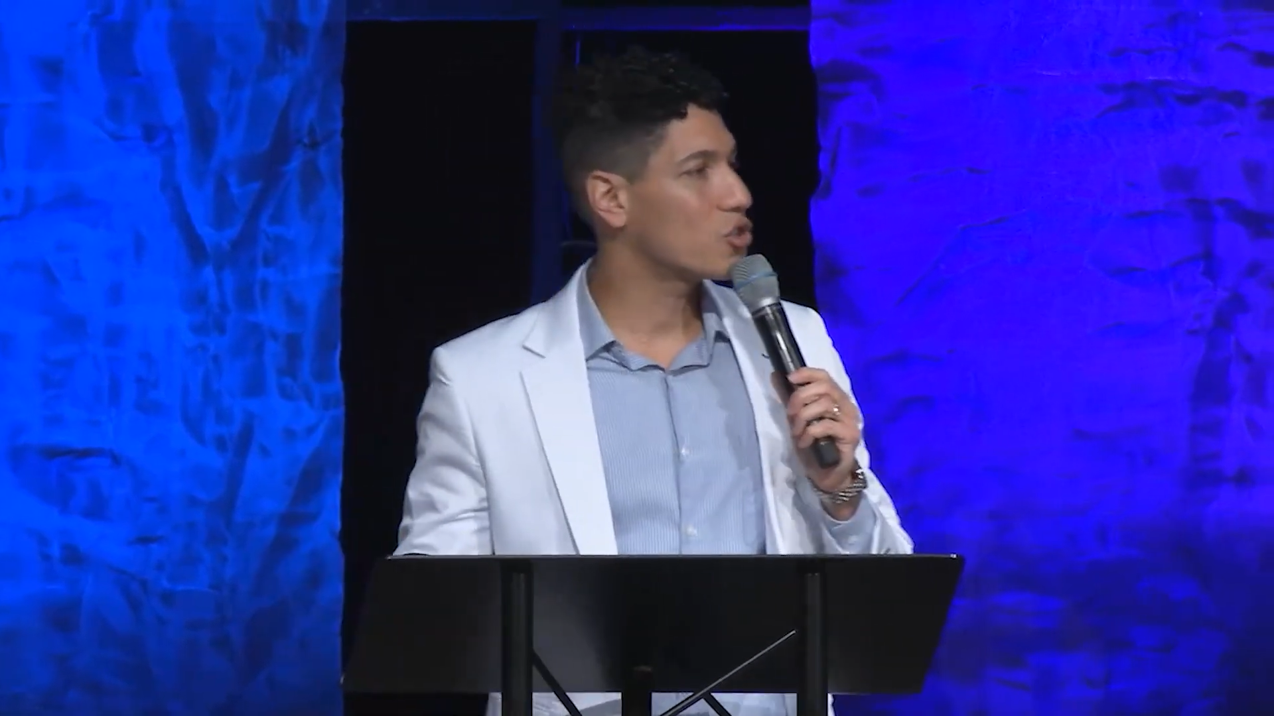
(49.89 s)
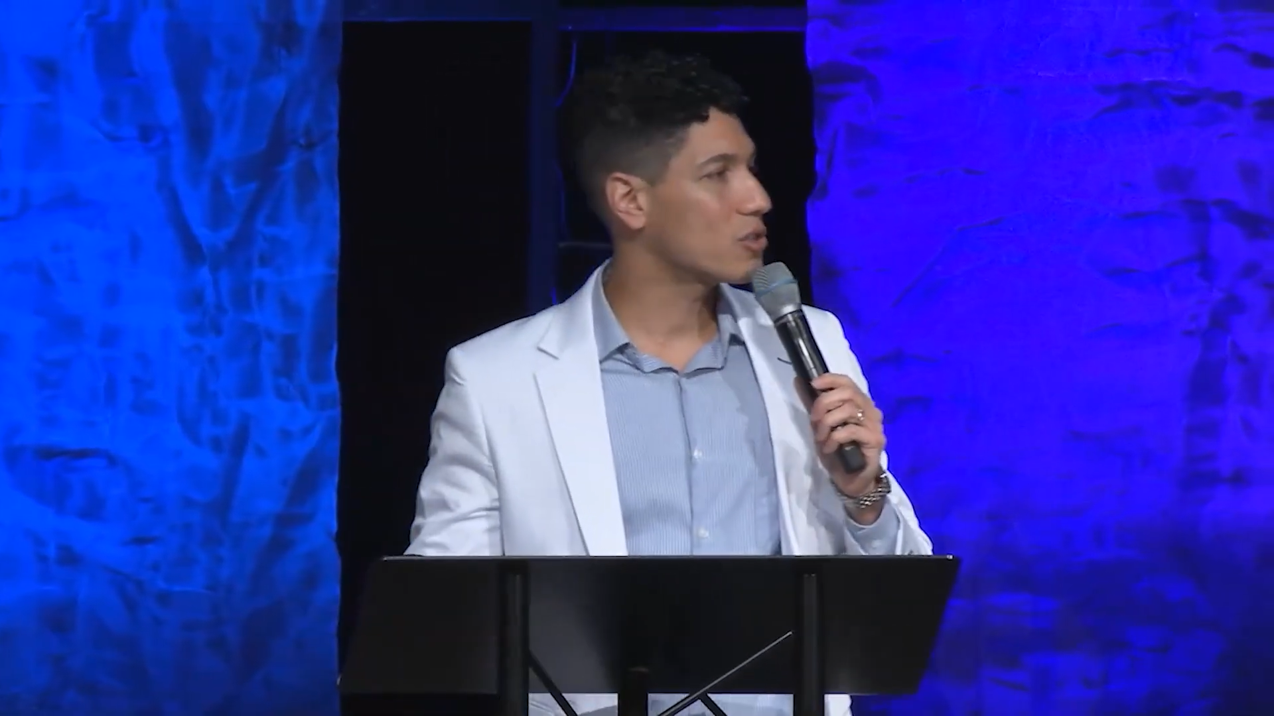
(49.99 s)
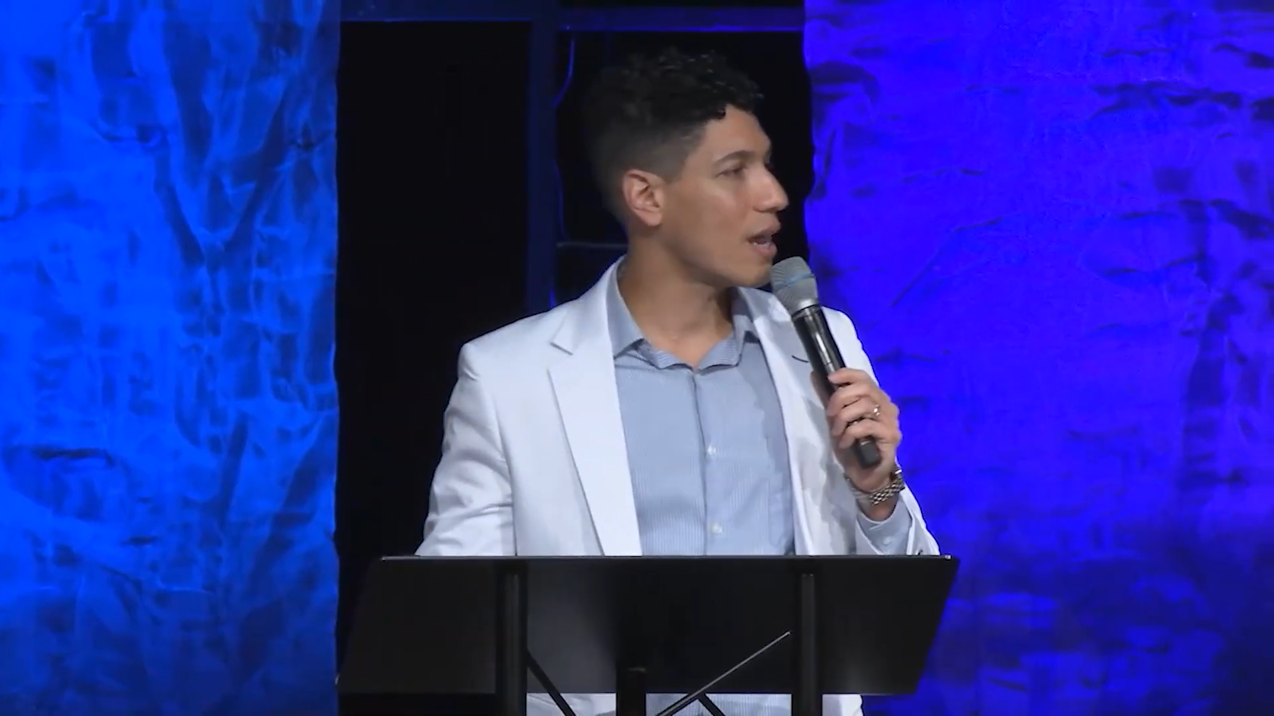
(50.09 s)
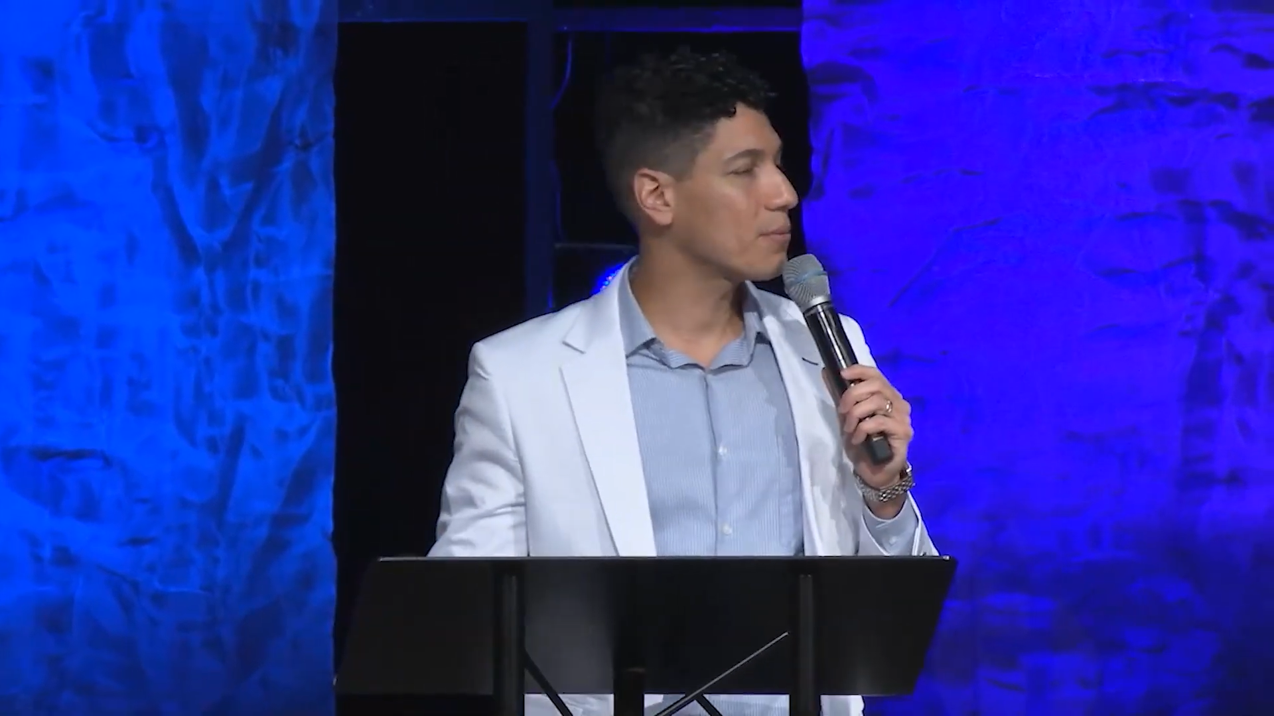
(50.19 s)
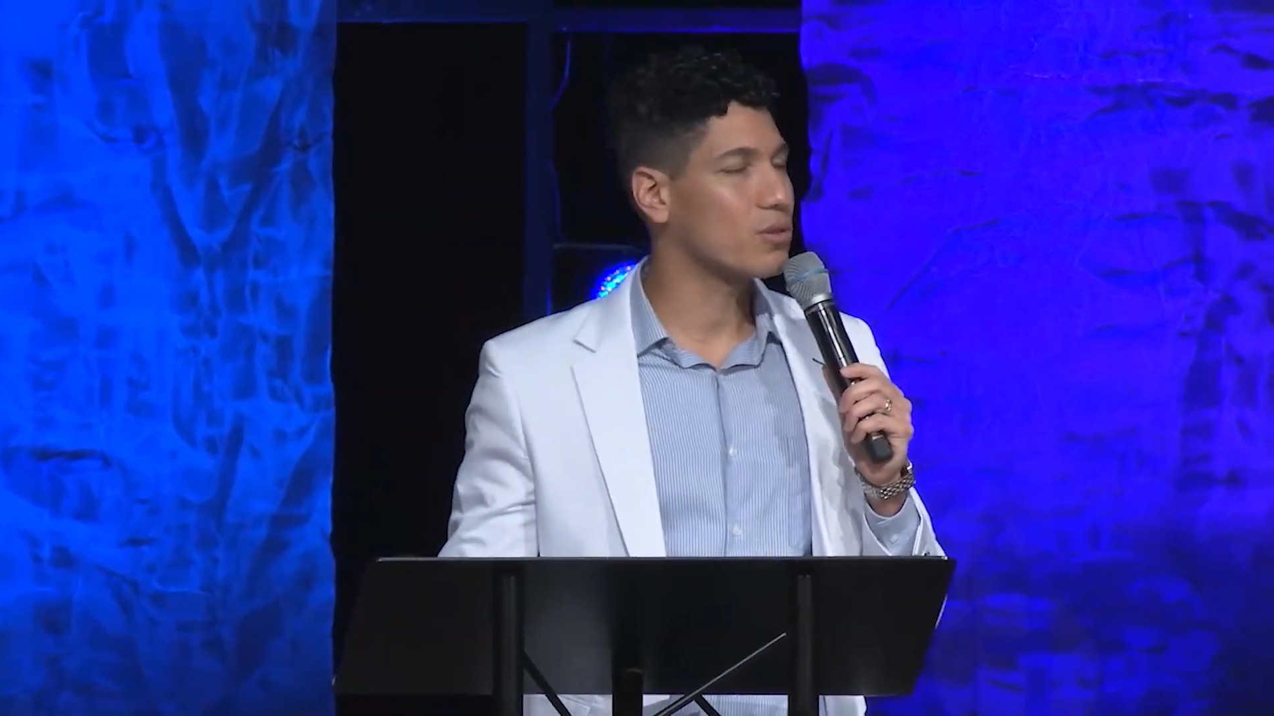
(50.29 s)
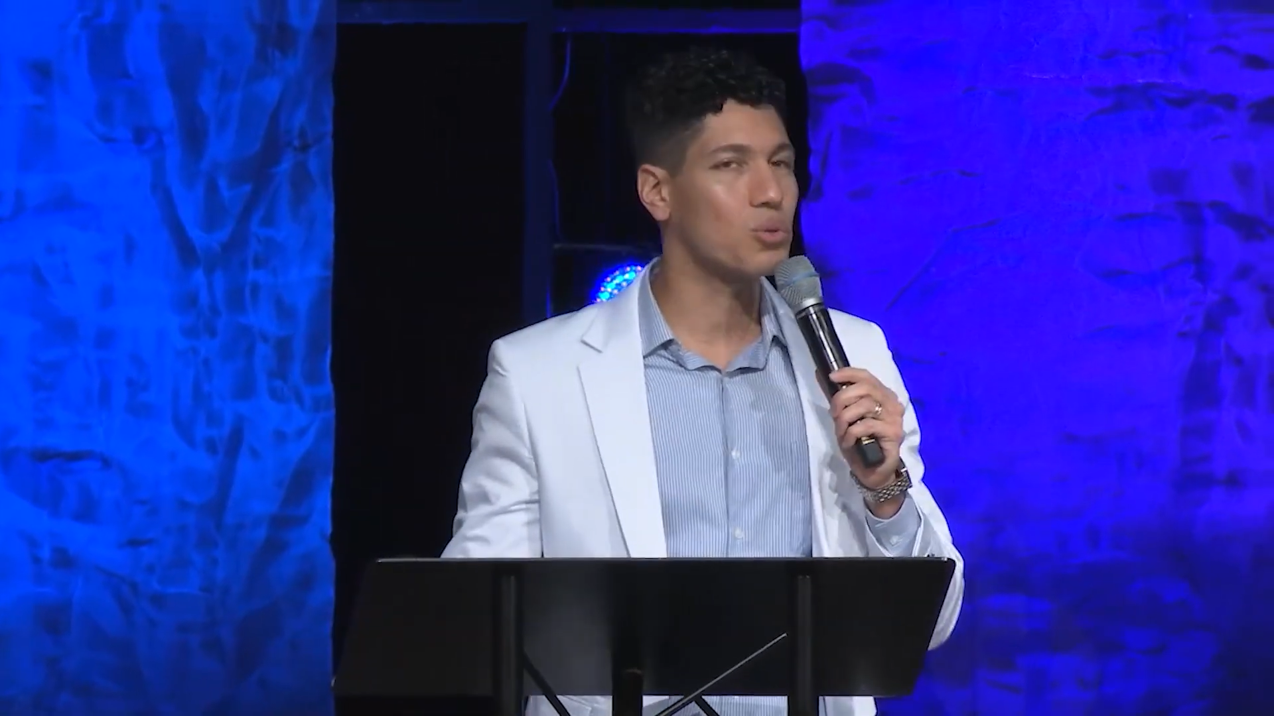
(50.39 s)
chapter